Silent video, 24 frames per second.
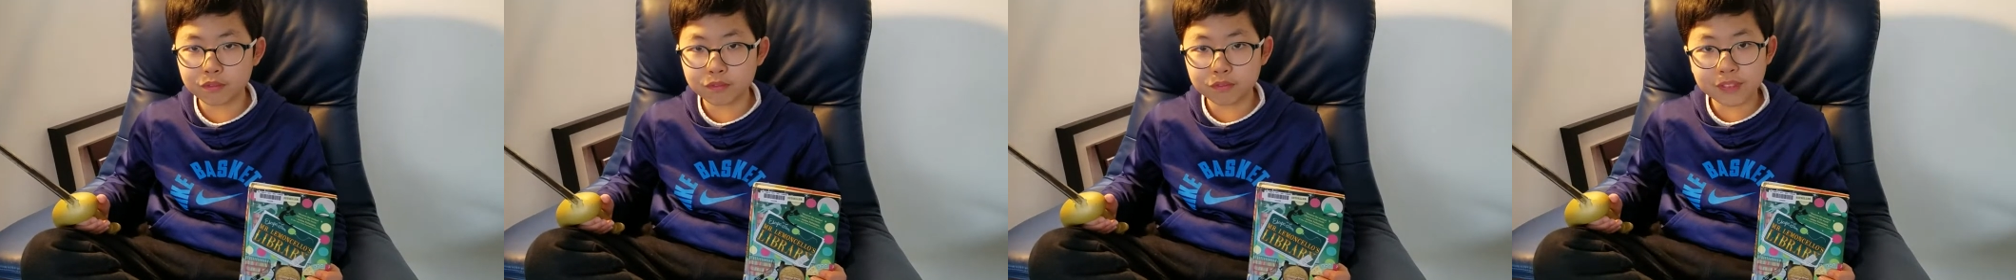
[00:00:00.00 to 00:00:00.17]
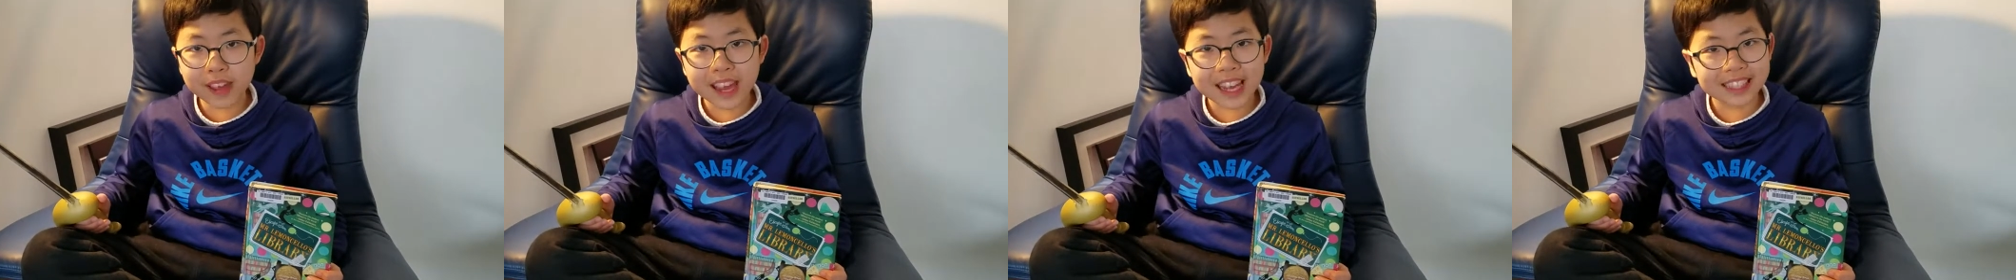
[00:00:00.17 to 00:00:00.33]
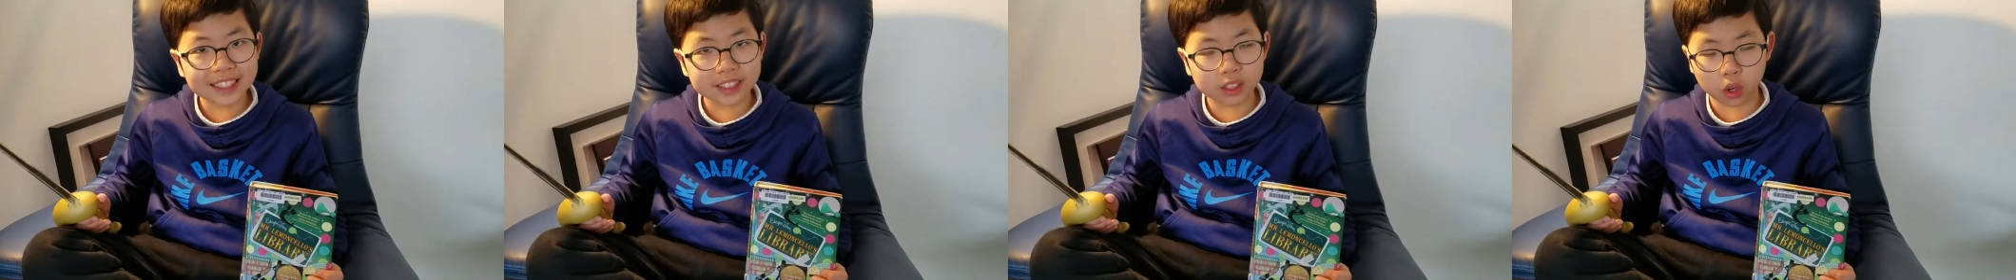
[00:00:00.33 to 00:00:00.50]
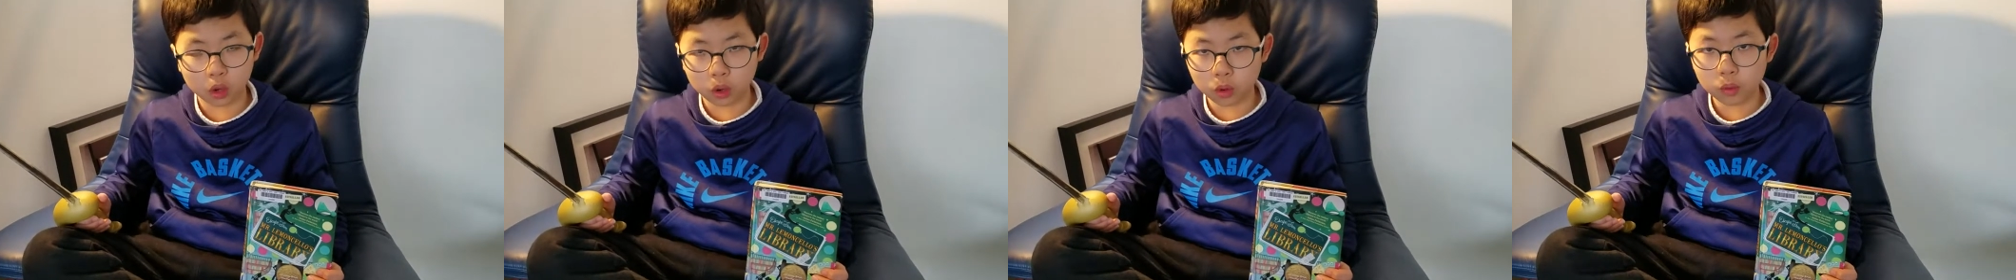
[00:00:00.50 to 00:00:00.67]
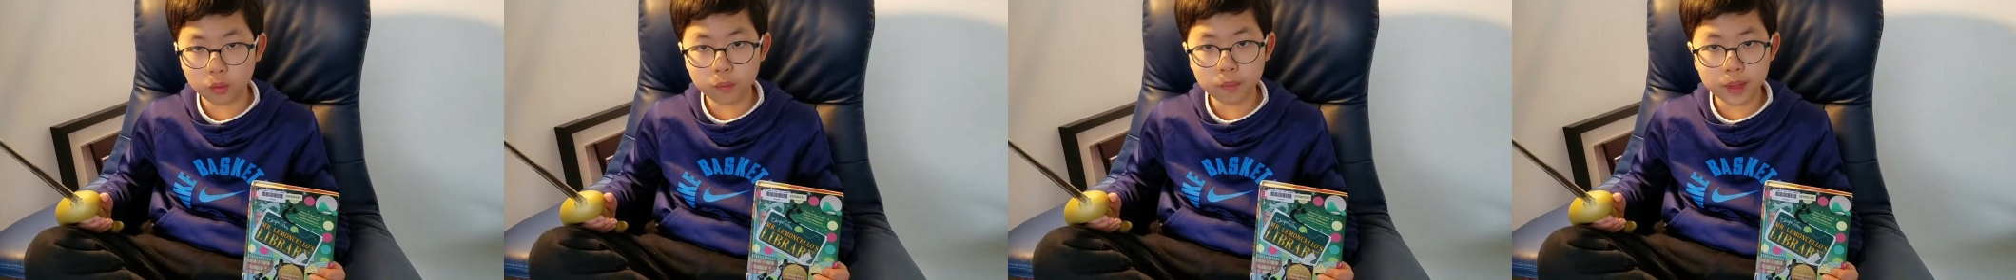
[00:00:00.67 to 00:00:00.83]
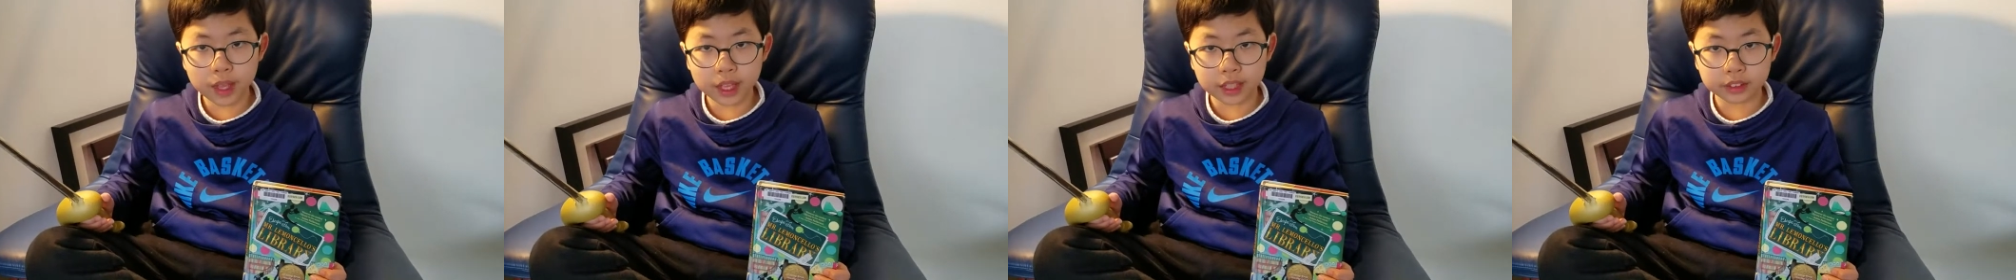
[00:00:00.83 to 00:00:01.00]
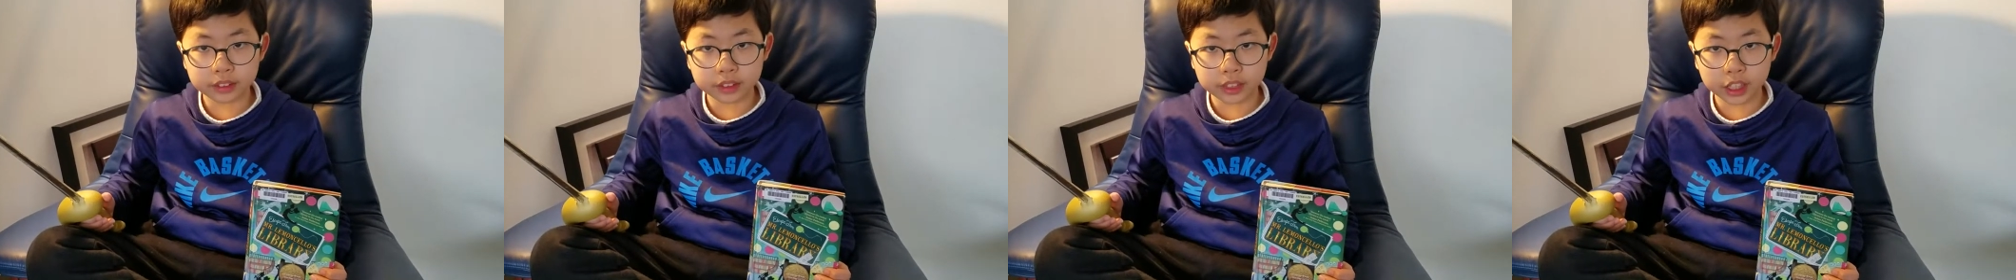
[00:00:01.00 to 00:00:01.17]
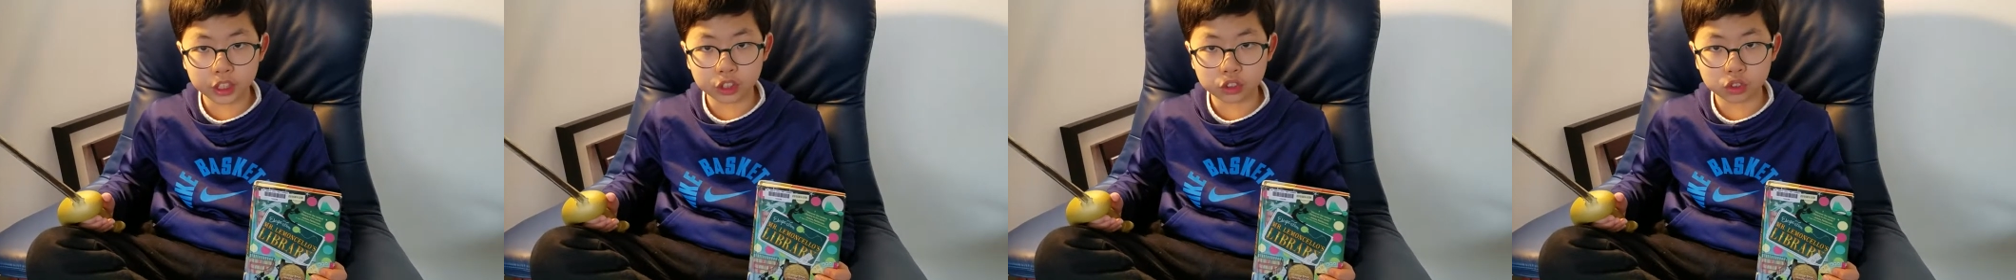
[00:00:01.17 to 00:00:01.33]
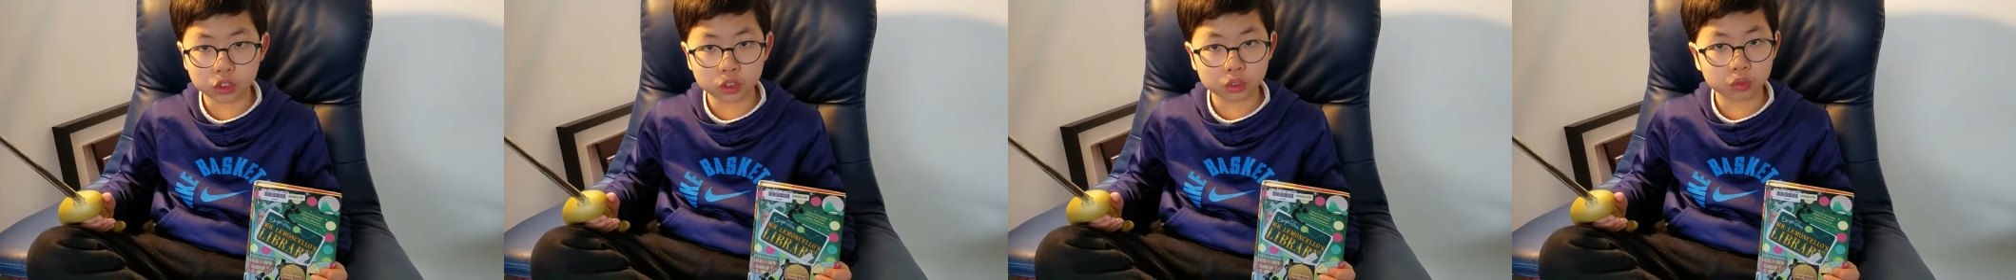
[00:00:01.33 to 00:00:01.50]
fatal and
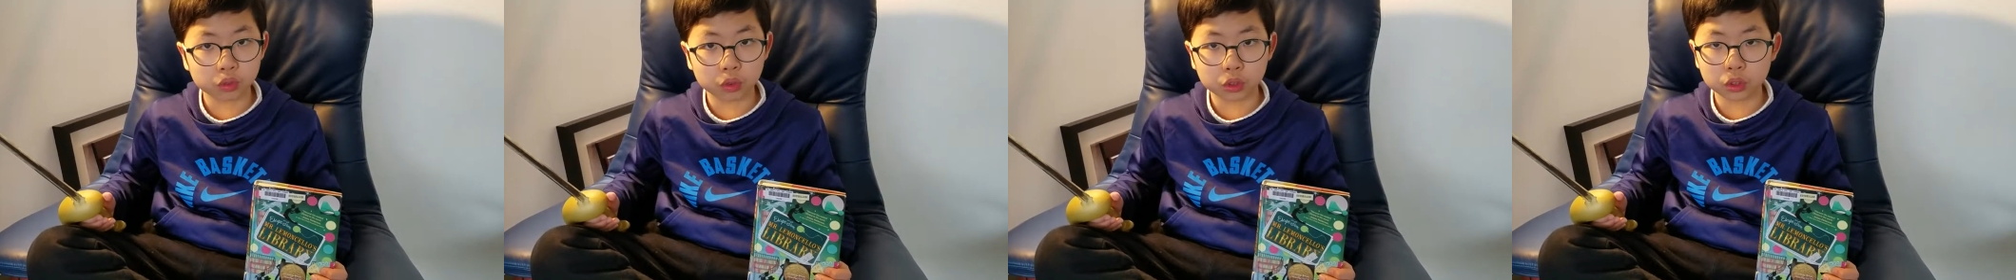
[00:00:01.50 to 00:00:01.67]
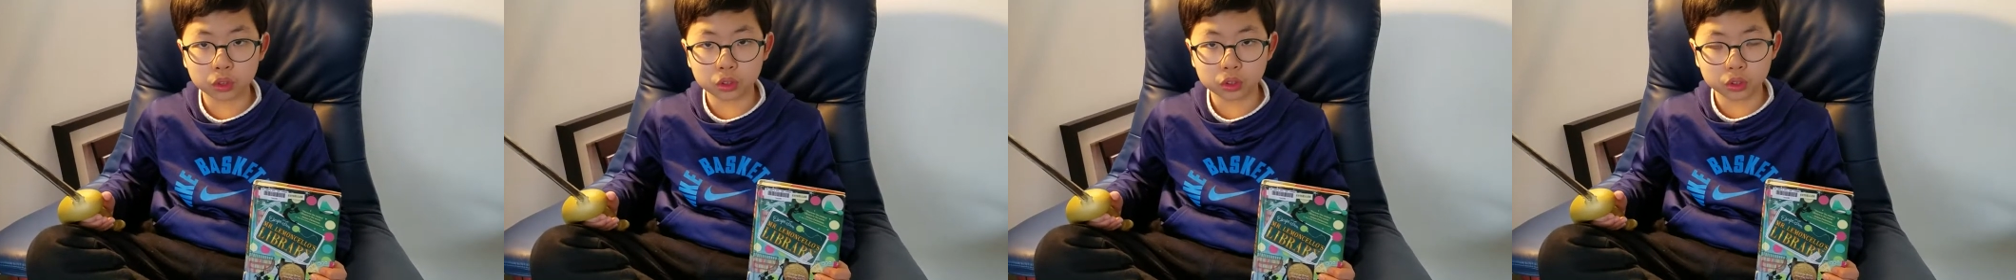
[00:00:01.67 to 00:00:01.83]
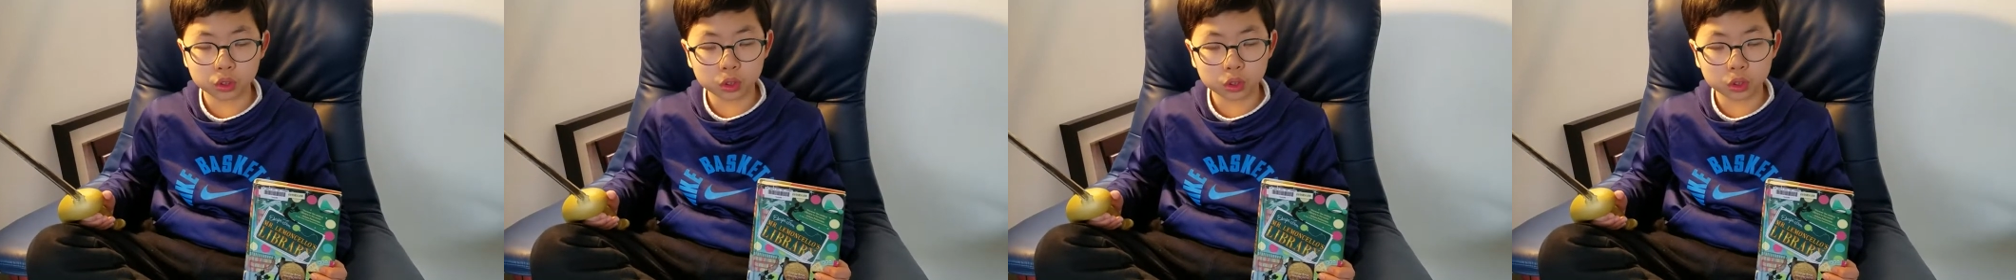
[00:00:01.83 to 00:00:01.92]
dangerous for the